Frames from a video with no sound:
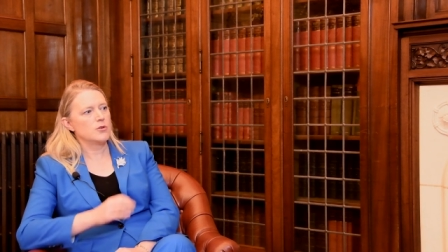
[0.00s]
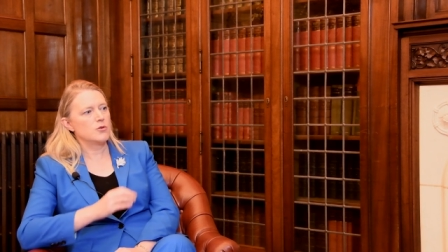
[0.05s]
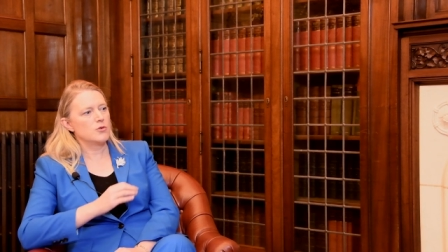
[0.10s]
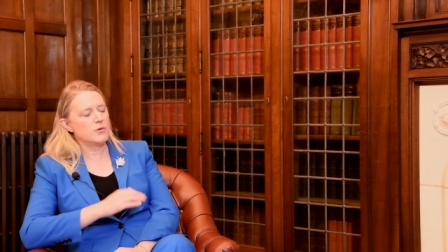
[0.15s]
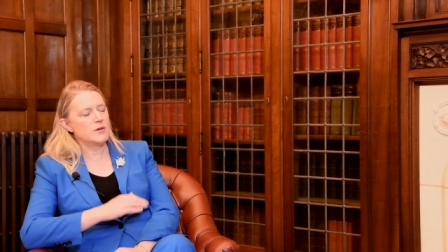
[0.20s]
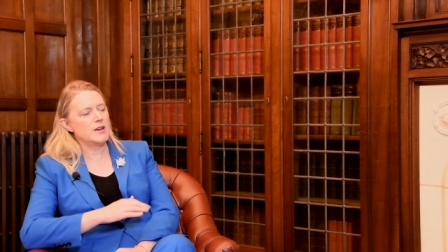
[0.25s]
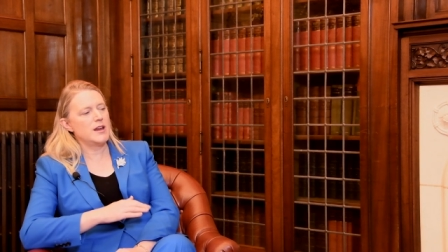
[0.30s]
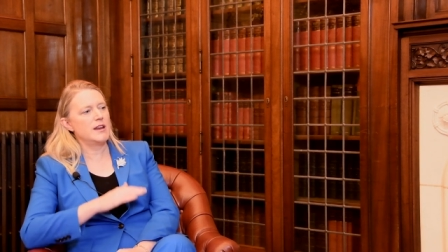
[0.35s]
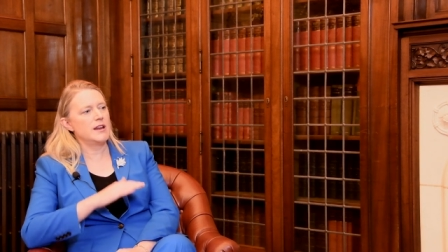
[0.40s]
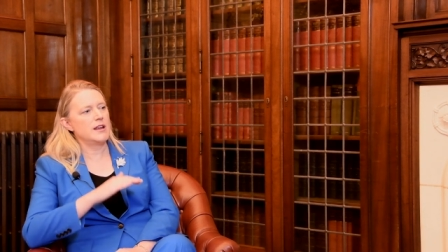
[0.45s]

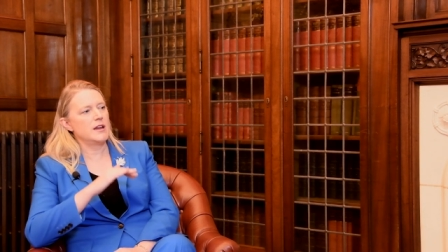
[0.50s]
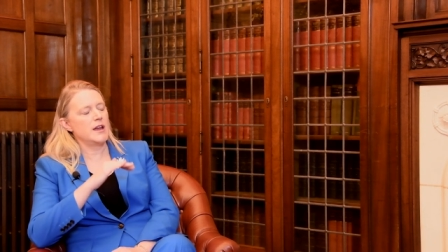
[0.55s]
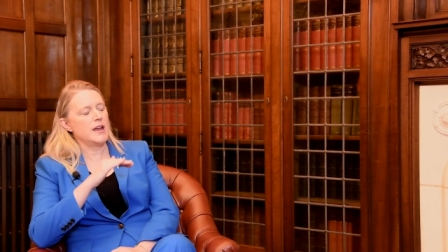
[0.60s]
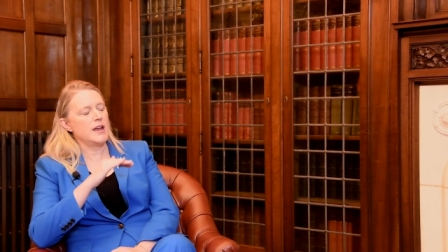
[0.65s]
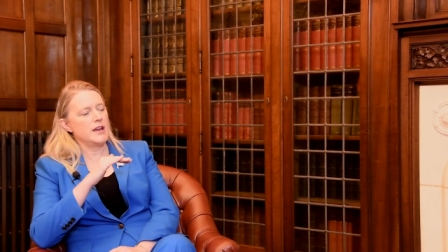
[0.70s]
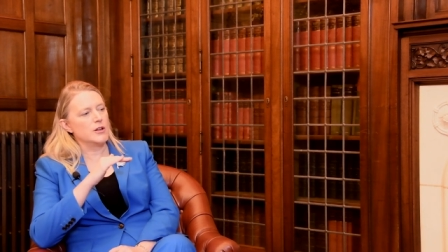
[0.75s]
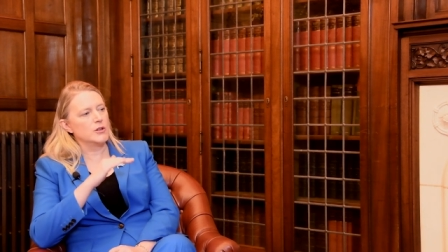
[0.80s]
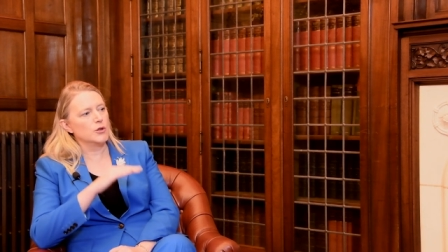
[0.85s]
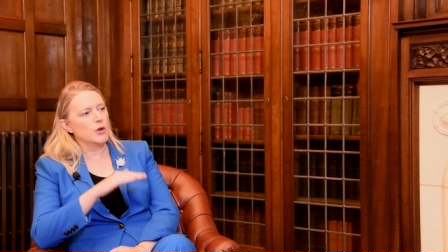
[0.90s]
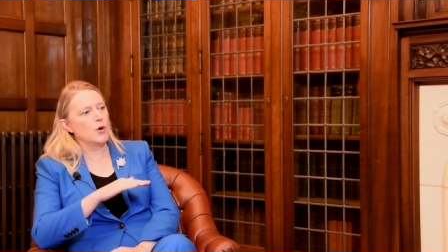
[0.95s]
creating
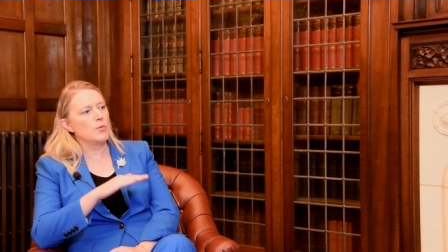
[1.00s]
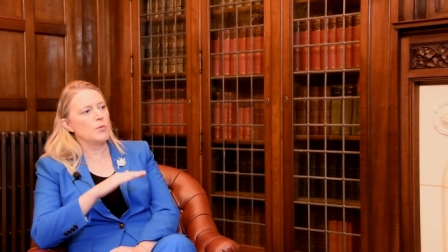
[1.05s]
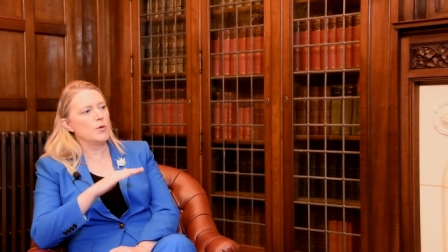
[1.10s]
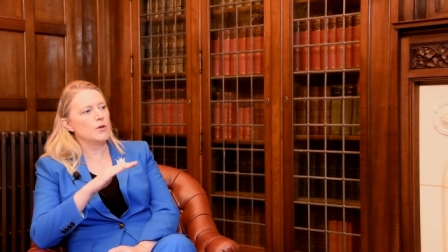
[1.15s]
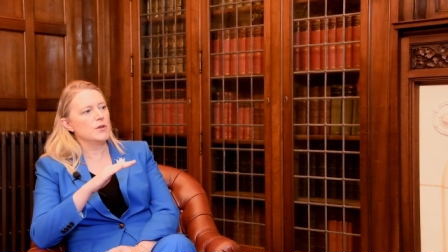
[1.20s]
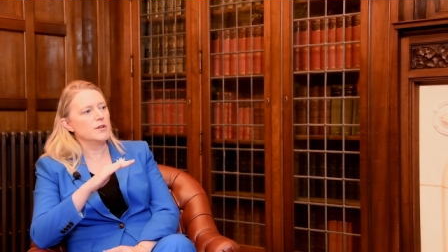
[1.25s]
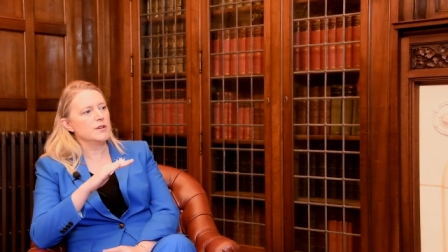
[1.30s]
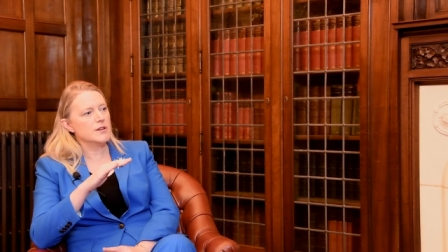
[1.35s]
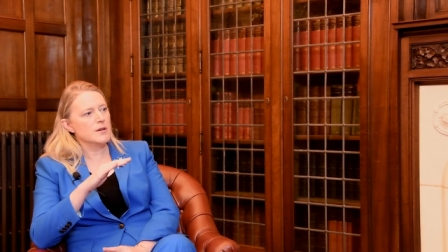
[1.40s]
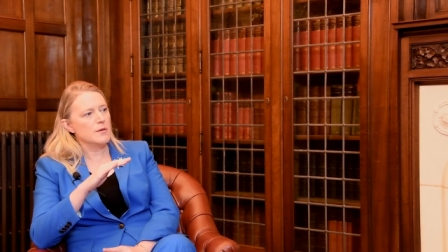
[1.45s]
a
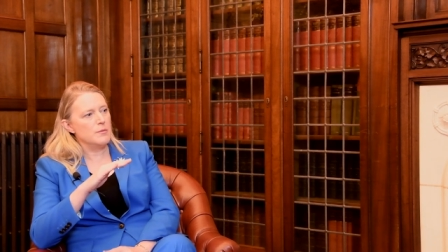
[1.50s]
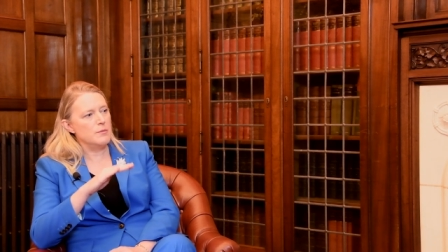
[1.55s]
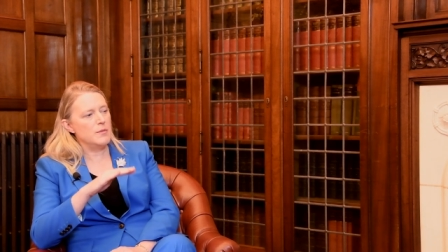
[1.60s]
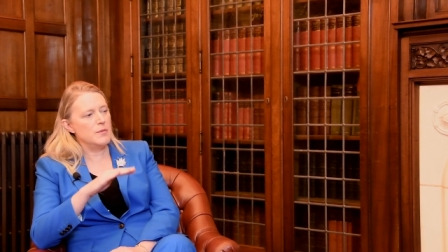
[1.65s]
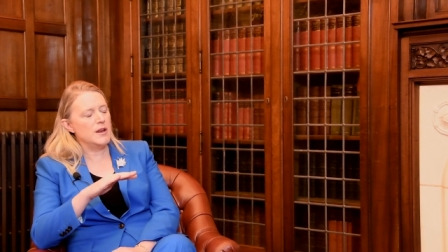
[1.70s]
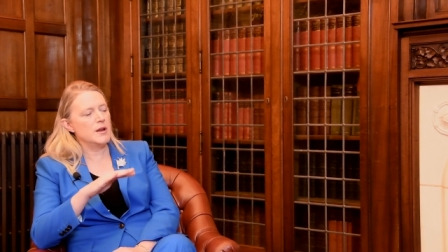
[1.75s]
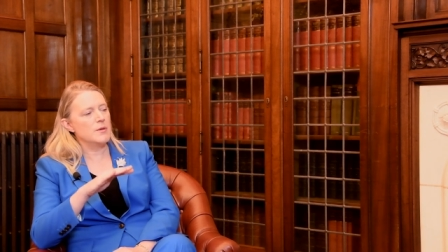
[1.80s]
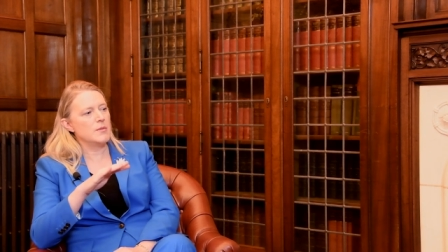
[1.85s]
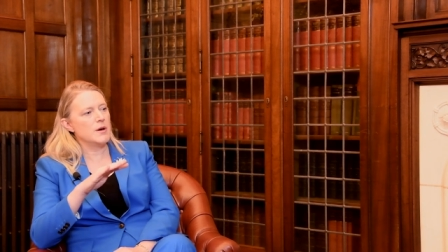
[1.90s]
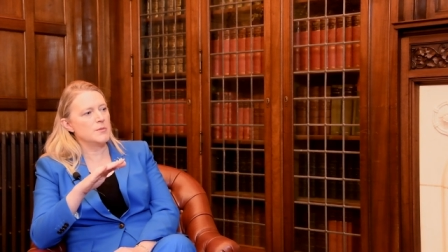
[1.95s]
global
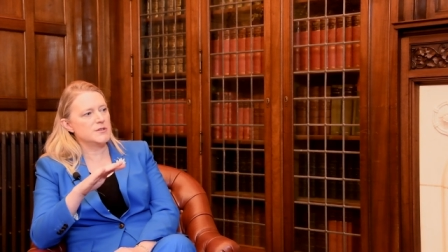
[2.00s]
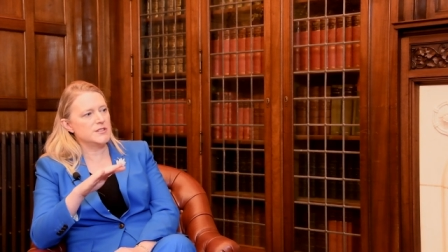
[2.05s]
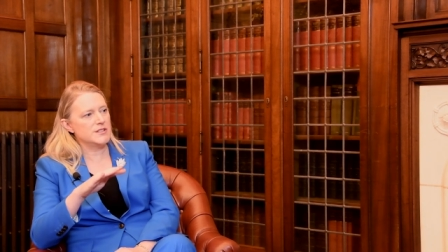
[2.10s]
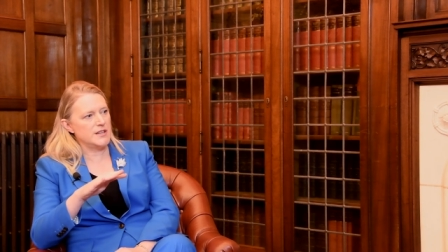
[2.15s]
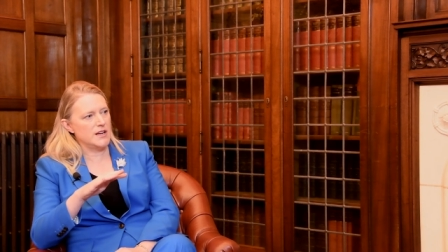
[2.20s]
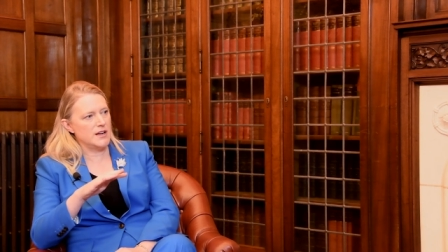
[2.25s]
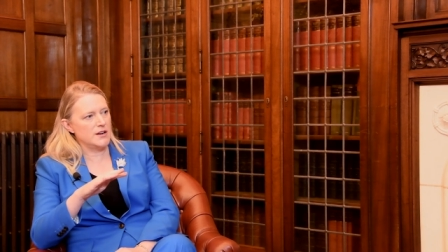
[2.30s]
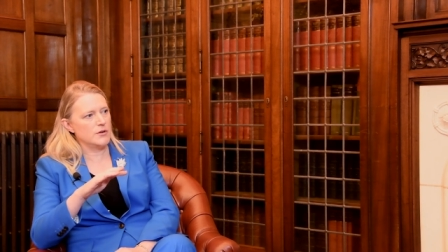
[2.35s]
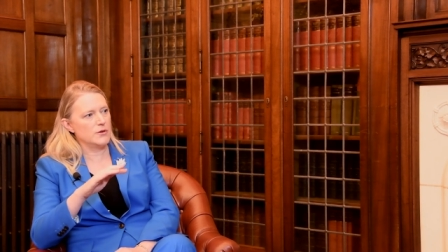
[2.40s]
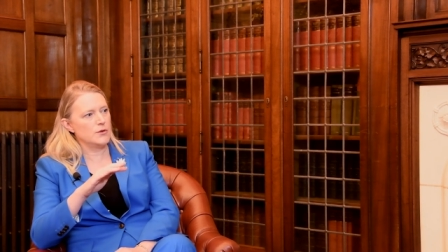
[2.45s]
minimum
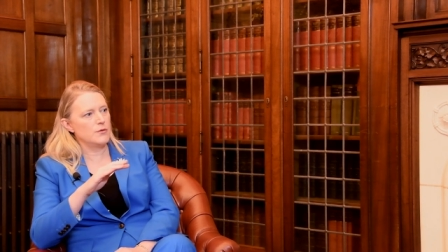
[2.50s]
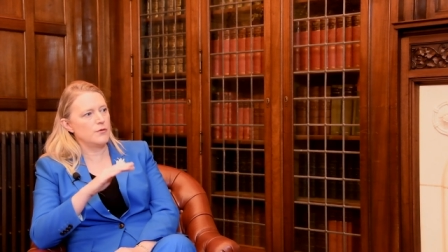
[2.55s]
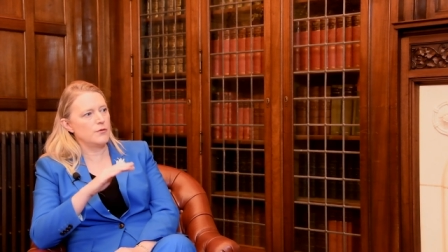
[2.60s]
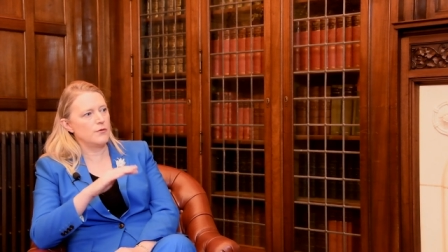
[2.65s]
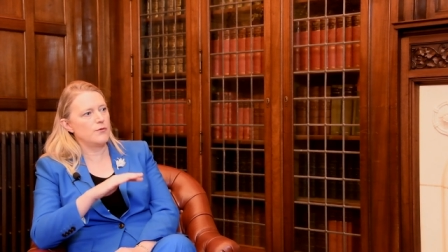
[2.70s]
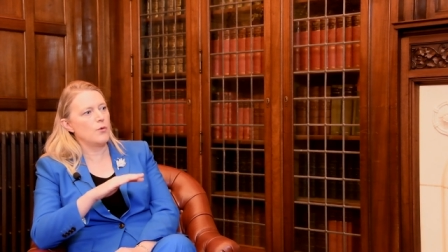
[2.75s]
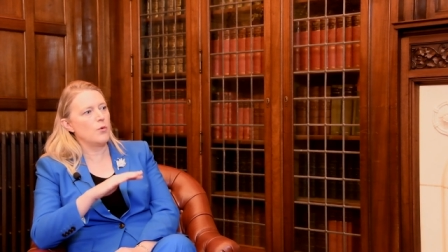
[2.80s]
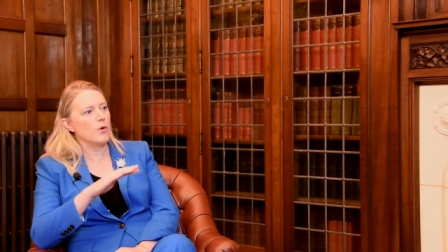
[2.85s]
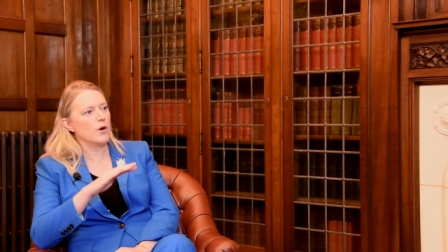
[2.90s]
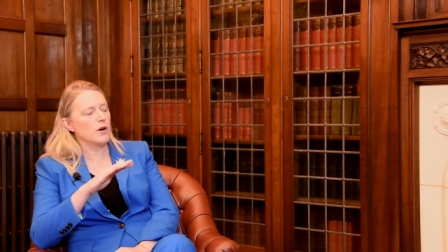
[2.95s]
standard
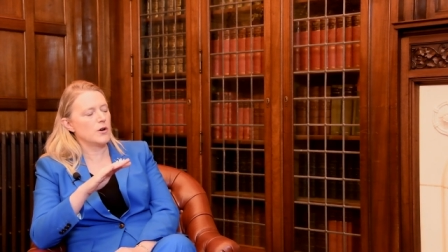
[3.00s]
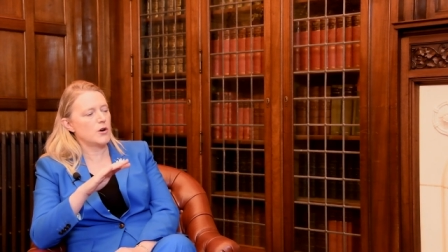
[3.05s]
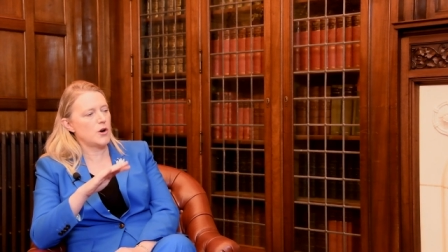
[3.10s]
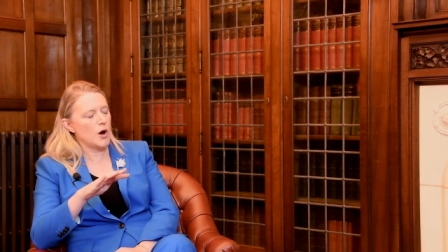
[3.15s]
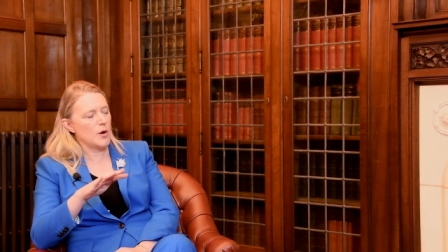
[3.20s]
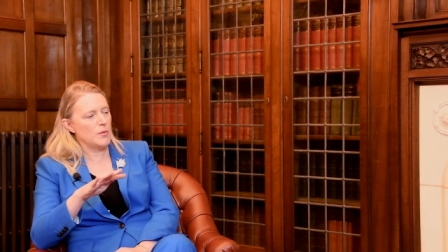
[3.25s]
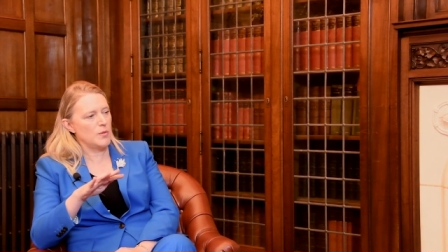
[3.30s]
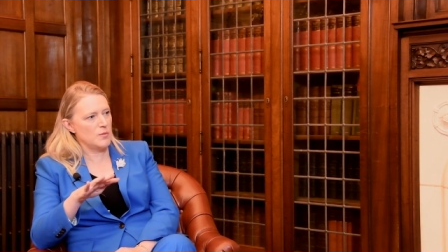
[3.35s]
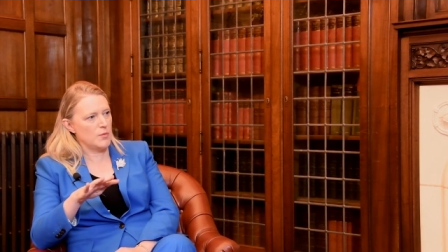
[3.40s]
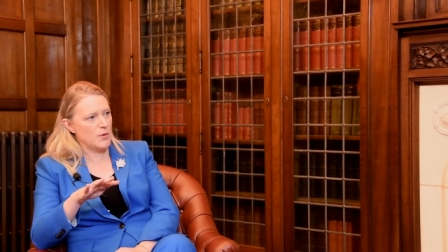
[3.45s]
for
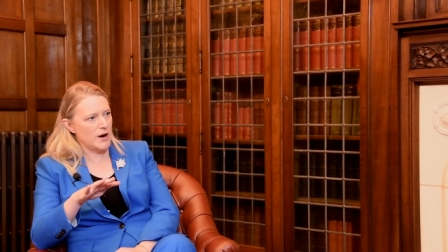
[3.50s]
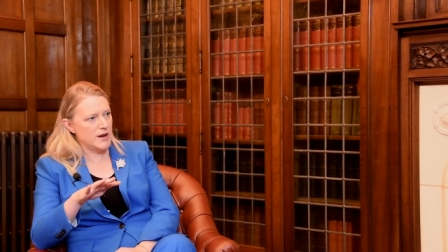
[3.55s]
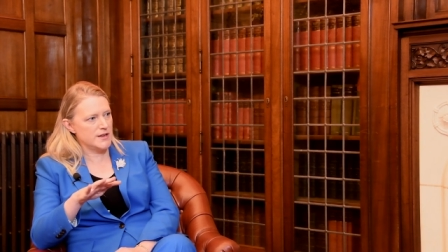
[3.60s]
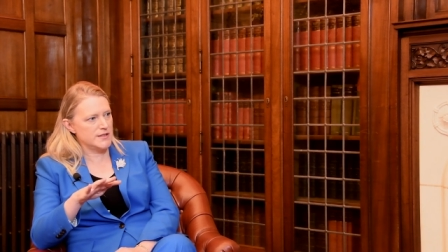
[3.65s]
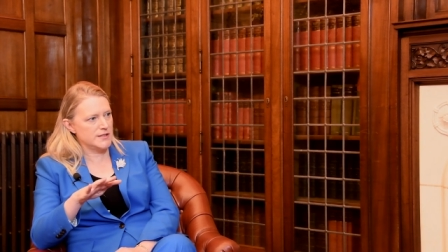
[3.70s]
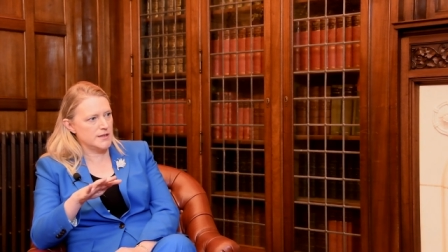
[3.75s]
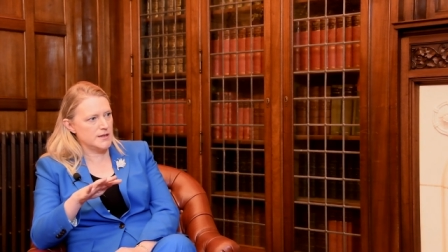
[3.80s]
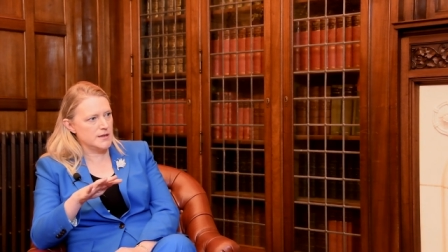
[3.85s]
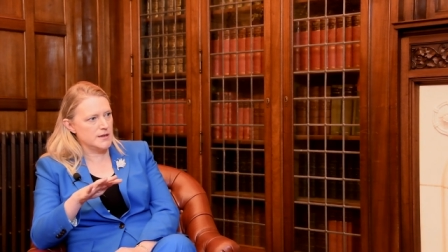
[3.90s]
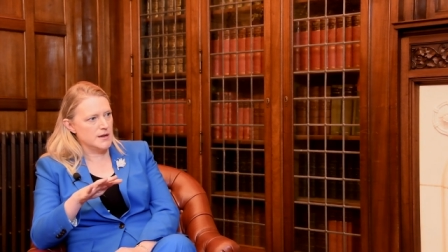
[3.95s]
carbon yes.
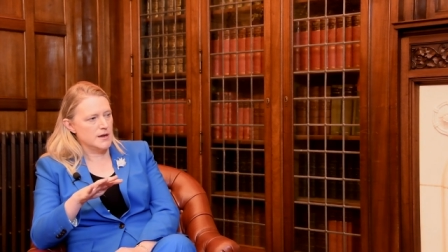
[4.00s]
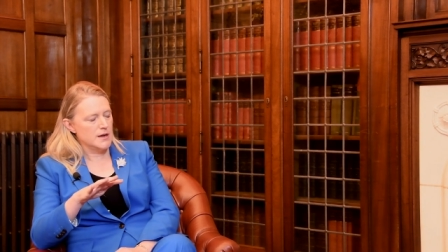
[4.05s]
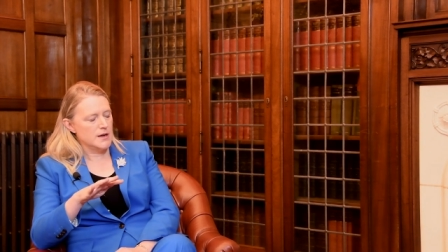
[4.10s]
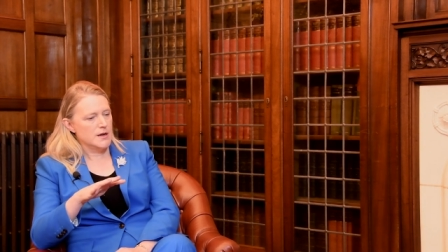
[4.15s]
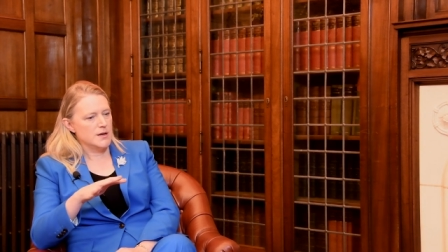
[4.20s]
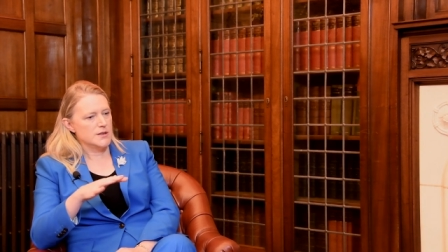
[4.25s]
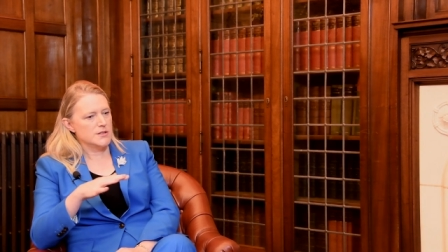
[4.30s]
pricing. Yes.